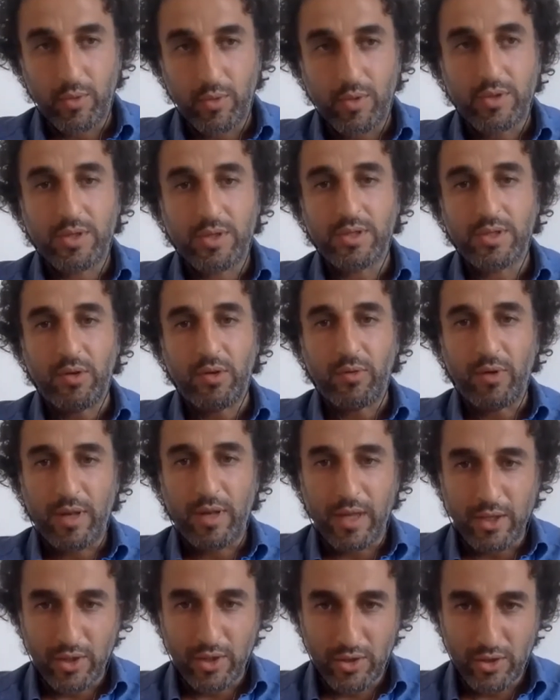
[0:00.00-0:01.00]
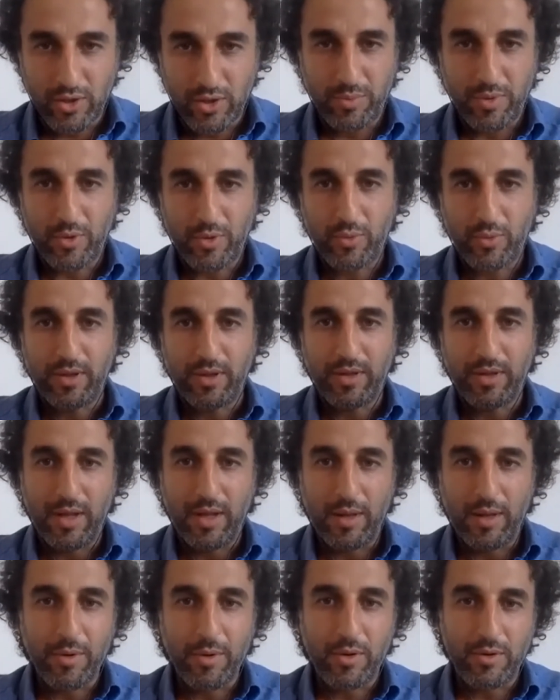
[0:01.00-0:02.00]
which is the relationship between the
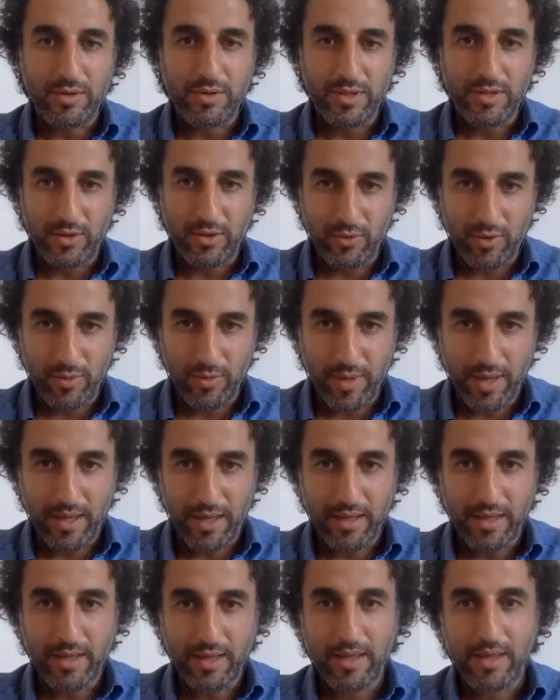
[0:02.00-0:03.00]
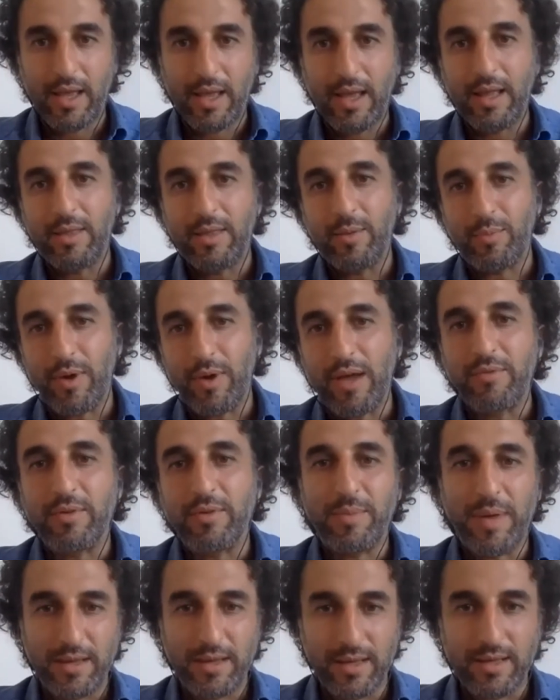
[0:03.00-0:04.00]
Lebanon central bank and the private
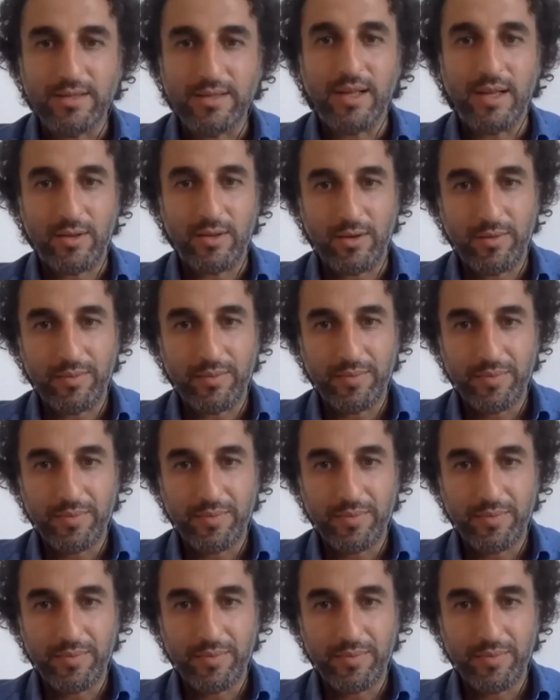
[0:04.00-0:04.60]
banking sector.